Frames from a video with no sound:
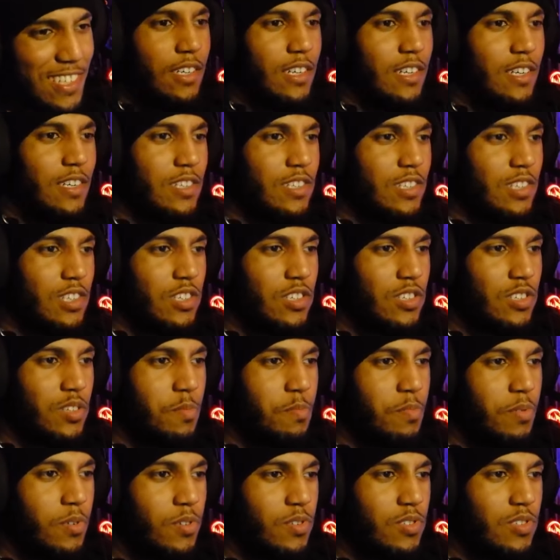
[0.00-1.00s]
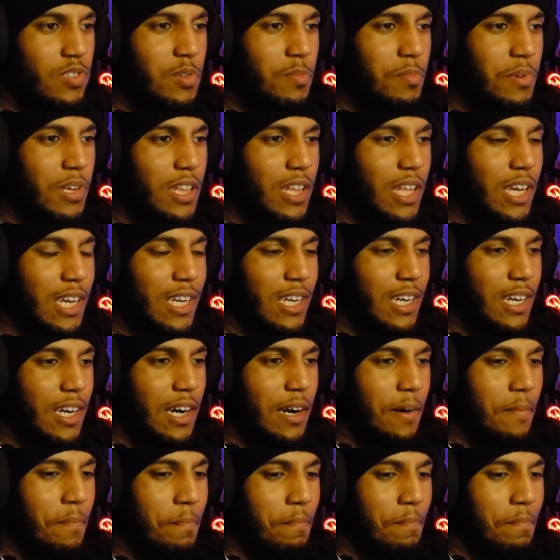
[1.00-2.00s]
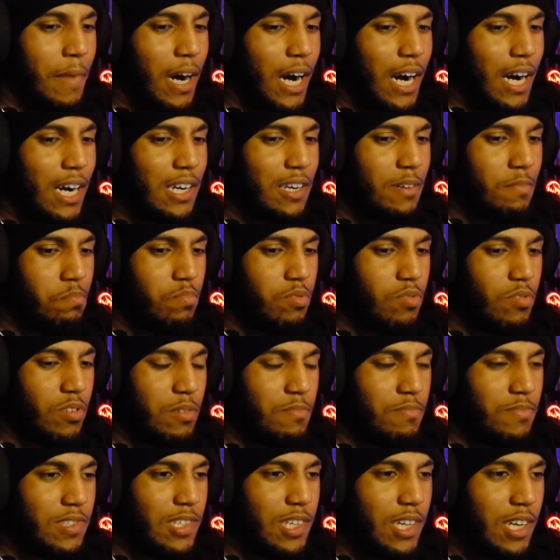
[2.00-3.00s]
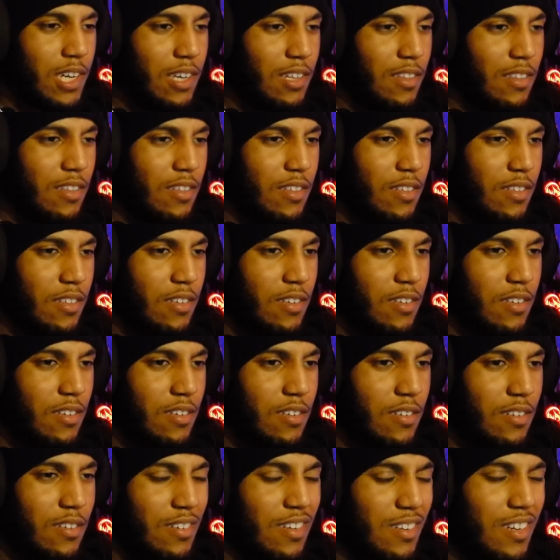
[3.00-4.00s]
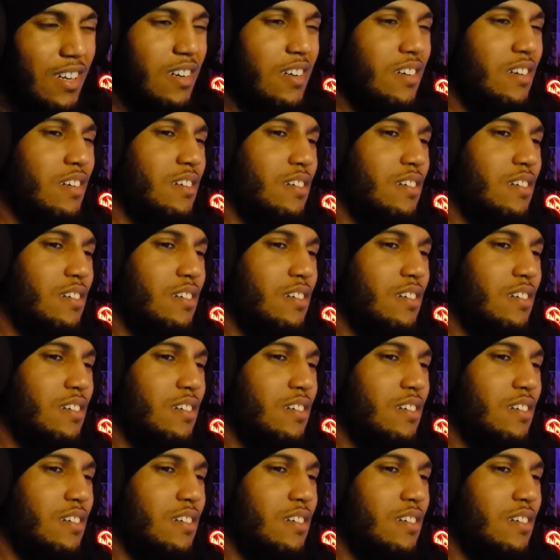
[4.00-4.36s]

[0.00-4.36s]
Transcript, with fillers: Is this supposed to be like a mock brim scythe? Nah. Nah,